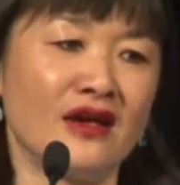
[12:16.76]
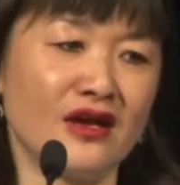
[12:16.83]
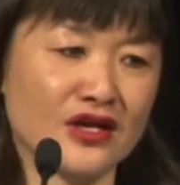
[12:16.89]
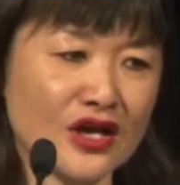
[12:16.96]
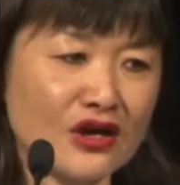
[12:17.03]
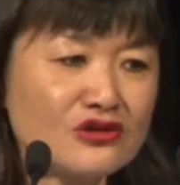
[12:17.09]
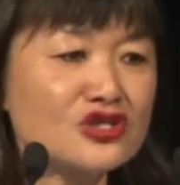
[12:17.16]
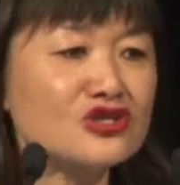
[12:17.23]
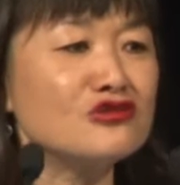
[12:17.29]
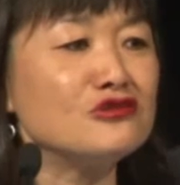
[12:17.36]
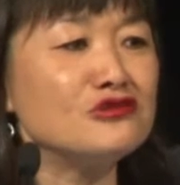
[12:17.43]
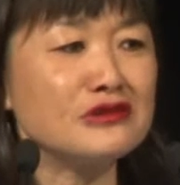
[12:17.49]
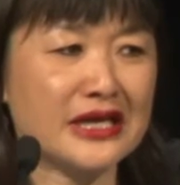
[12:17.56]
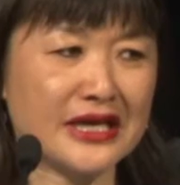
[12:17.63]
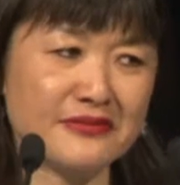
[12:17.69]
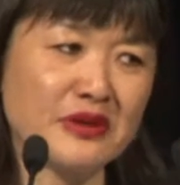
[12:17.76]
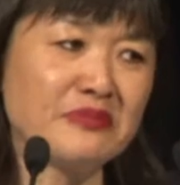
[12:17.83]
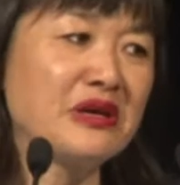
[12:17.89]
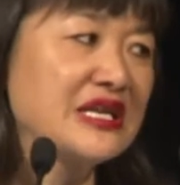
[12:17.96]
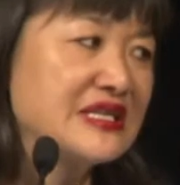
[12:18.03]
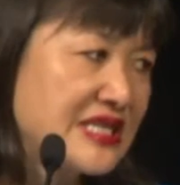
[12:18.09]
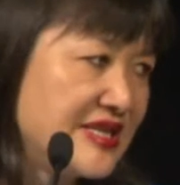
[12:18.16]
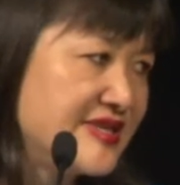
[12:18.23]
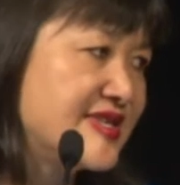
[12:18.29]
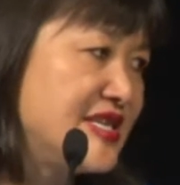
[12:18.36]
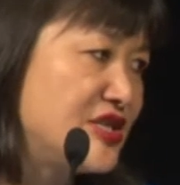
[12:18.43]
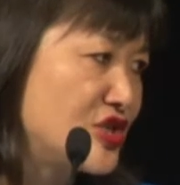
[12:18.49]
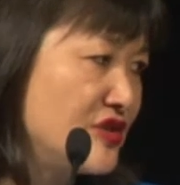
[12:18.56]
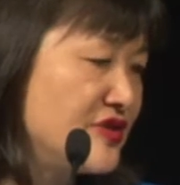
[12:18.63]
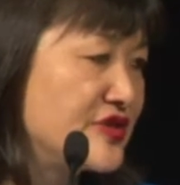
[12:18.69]
Cultural capability
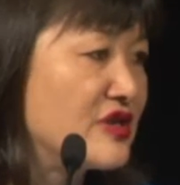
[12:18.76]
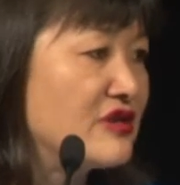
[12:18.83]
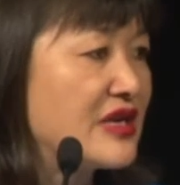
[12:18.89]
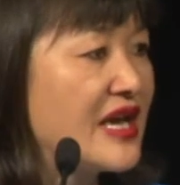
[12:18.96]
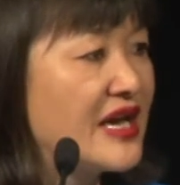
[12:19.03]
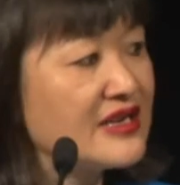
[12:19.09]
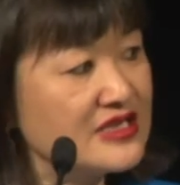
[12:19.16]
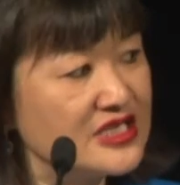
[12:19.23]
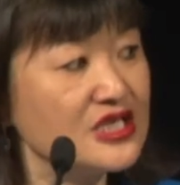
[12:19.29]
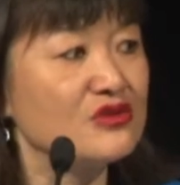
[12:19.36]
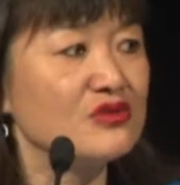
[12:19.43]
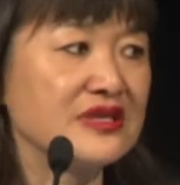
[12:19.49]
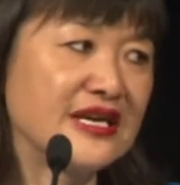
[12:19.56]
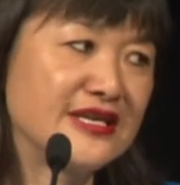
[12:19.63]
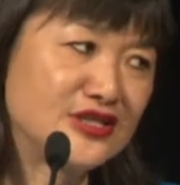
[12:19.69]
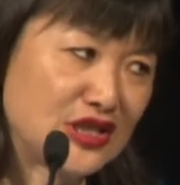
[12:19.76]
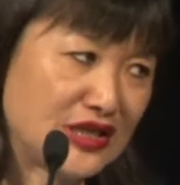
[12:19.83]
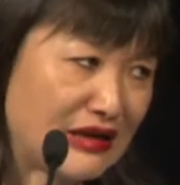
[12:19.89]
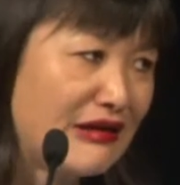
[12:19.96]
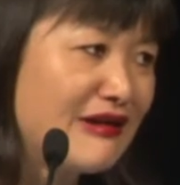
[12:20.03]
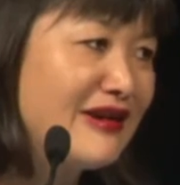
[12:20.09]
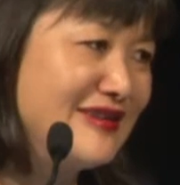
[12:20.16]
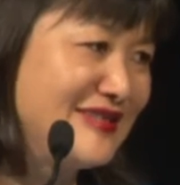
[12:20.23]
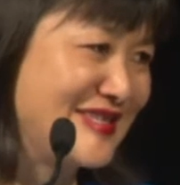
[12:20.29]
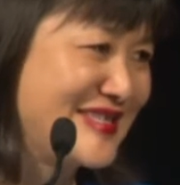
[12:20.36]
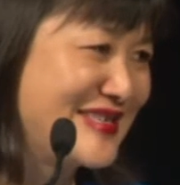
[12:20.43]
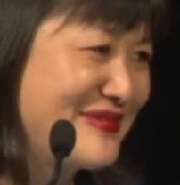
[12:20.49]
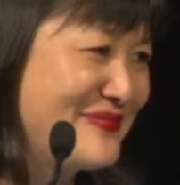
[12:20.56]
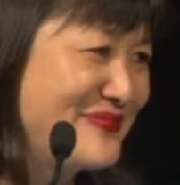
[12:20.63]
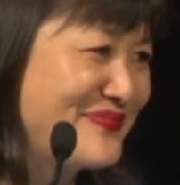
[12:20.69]
sessions on how to deal with Asian
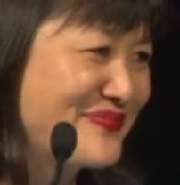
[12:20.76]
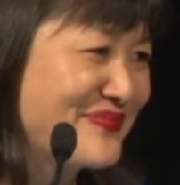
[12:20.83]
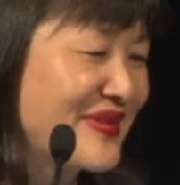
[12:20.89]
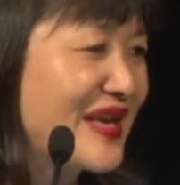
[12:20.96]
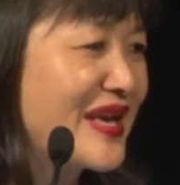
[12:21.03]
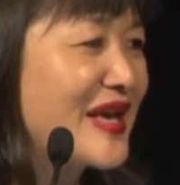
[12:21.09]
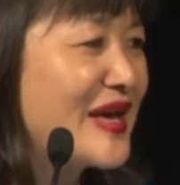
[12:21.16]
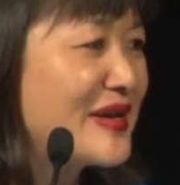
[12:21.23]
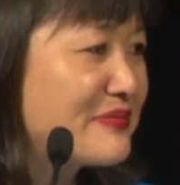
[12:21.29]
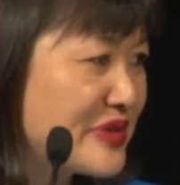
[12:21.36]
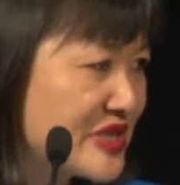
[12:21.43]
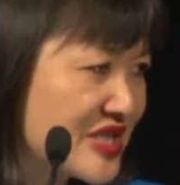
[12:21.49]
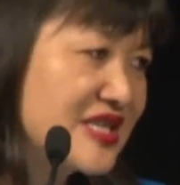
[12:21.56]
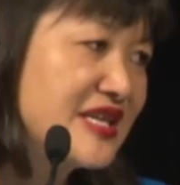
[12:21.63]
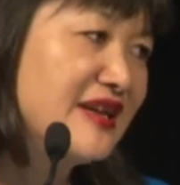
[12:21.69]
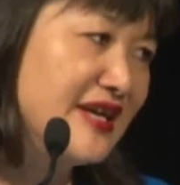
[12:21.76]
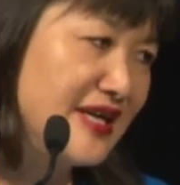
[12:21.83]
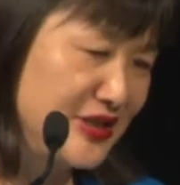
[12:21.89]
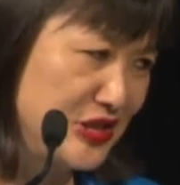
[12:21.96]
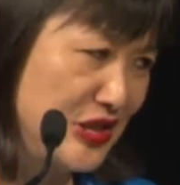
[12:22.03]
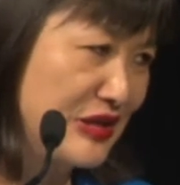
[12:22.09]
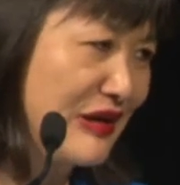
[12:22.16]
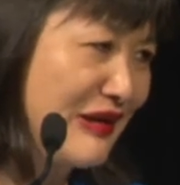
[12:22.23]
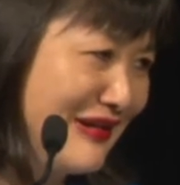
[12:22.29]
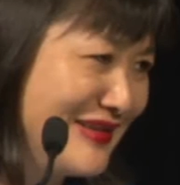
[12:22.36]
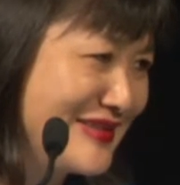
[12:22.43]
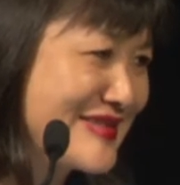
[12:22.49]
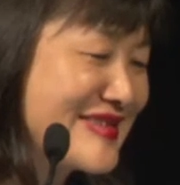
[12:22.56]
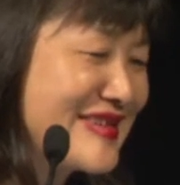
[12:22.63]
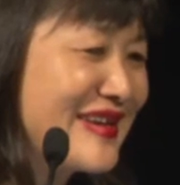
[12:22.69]
clients, and particular Asian
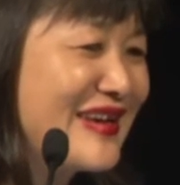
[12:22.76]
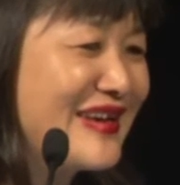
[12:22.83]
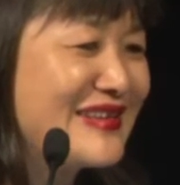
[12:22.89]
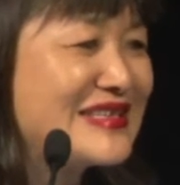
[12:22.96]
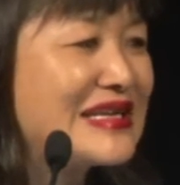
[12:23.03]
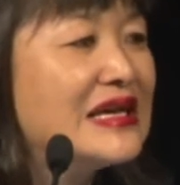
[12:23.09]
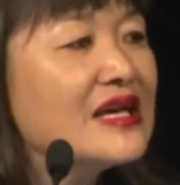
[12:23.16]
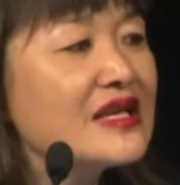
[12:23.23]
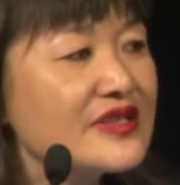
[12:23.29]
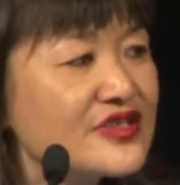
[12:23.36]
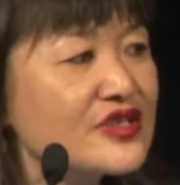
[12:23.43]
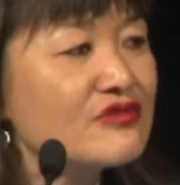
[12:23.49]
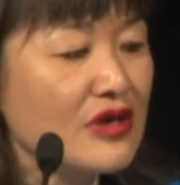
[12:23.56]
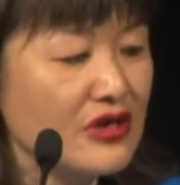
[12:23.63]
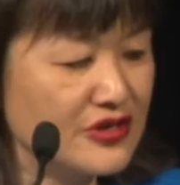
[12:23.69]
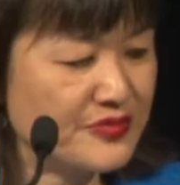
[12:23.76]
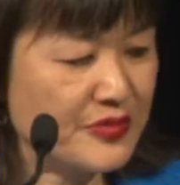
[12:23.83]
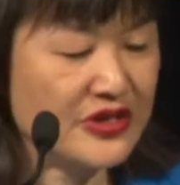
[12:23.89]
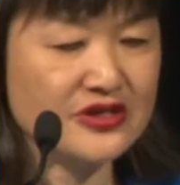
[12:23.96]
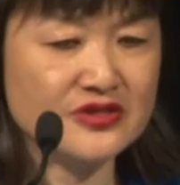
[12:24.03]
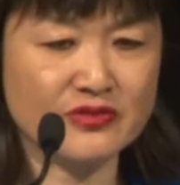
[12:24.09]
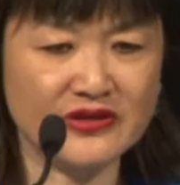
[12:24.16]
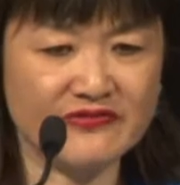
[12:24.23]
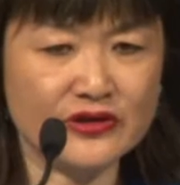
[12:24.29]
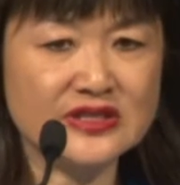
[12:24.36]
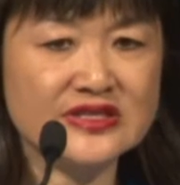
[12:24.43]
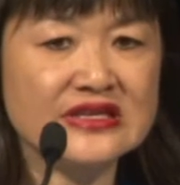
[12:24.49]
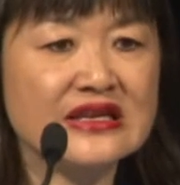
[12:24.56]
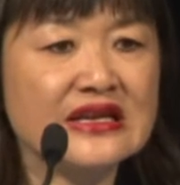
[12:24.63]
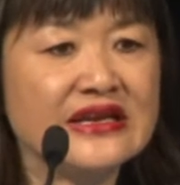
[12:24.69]
clients. And this arose because we've
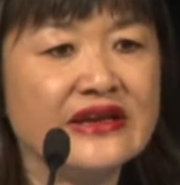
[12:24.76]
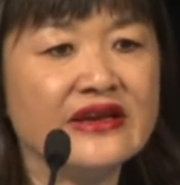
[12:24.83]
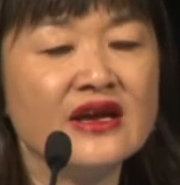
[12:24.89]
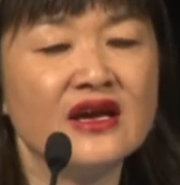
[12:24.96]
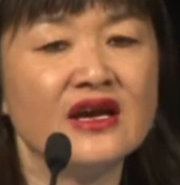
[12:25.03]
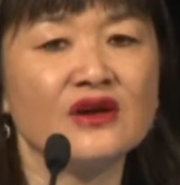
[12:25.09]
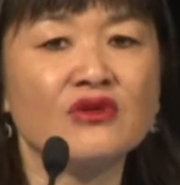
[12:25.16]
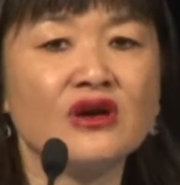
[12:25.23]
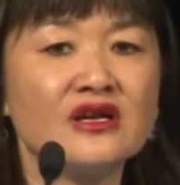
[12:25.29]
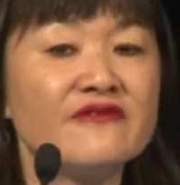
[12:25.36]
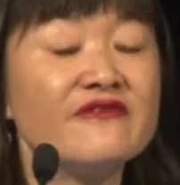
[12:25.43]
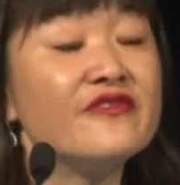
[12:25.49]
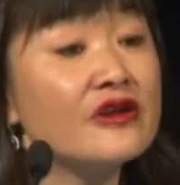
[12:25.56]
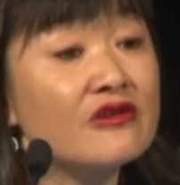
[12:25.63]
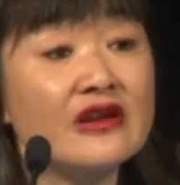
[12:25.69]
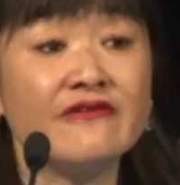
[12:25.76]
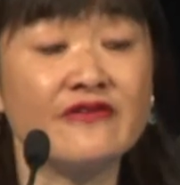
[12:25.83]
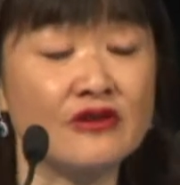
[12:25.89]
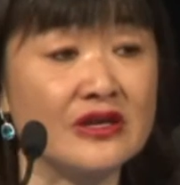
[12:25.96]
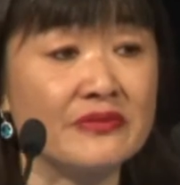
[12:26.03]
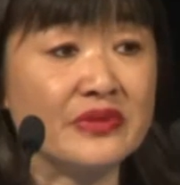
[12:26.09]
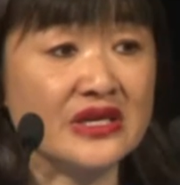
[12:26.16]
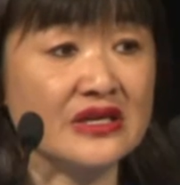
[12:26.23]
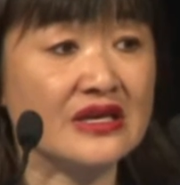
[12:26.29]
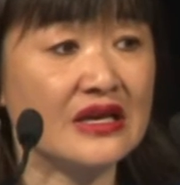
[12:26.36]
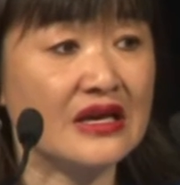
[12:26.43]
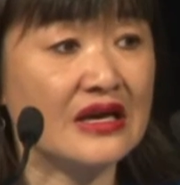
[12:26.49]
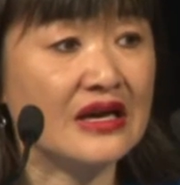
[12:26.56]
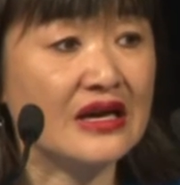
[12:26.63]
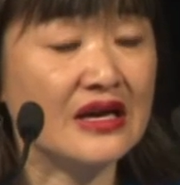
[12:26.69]
recently acquired a very, very big
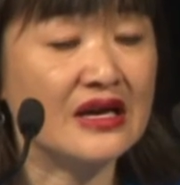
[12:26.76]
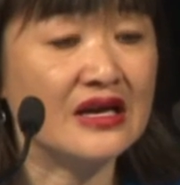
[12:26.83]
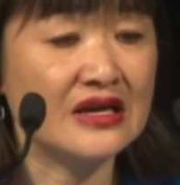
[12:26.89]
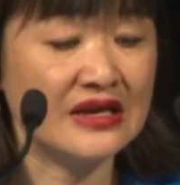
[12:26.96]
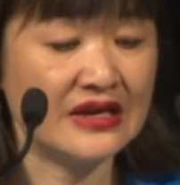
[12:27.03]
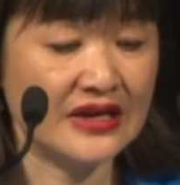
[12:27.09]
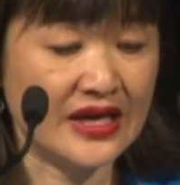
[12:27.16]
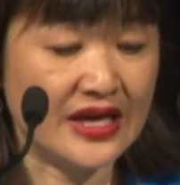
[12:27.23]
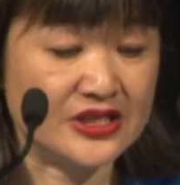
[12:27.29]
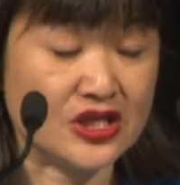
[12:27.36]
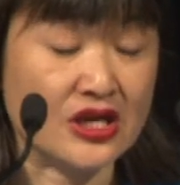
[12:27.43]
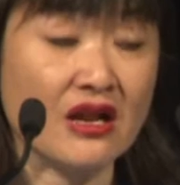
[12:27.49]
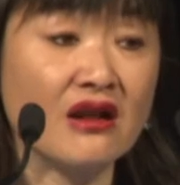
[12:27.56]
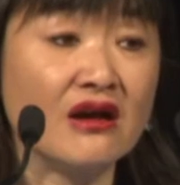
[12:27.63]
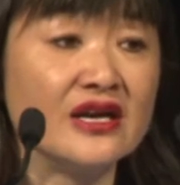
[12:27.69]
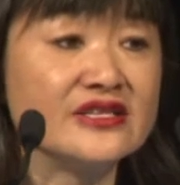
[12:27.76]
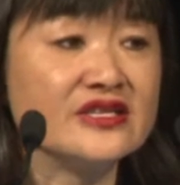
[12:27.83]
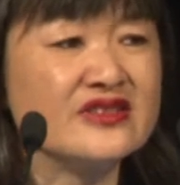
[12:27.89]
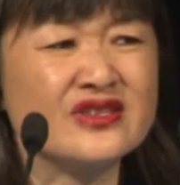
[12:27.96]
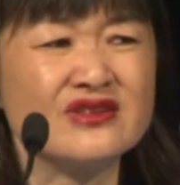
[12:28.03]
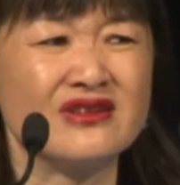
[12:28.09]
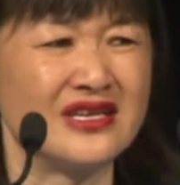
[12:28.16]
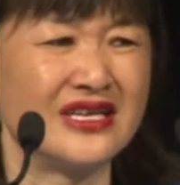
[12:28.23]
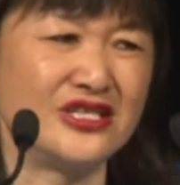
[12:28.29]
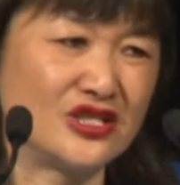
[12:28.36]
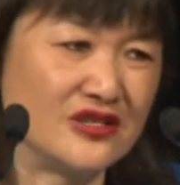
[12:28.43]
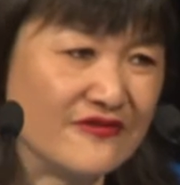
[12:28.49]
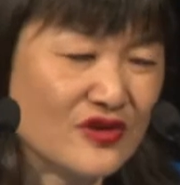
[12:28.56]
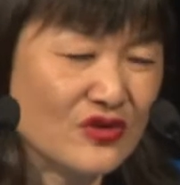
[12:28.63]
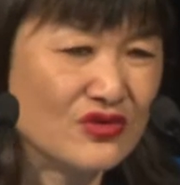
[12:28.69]
Asian client. And it's not
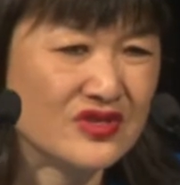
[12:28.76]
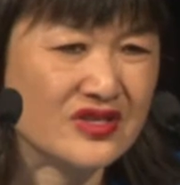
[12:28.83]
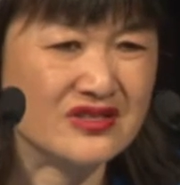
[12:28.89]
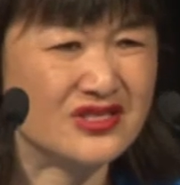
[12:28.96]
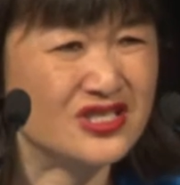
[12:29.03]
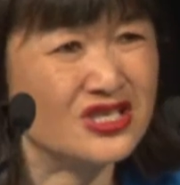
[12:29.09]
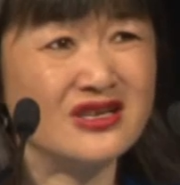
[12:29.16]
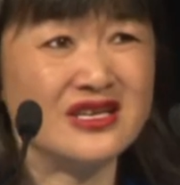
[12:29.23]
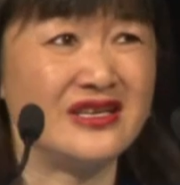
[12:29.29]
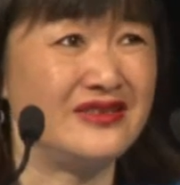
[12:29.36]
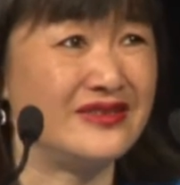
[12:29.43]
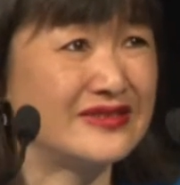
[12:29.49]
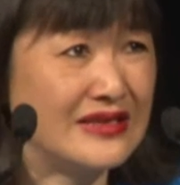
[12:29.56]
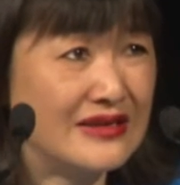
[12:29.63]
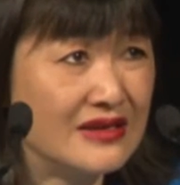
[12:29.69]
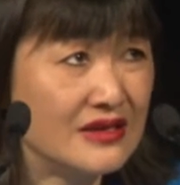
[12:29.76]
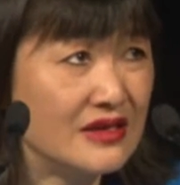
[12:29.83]
Asian, of course, it's Chinese.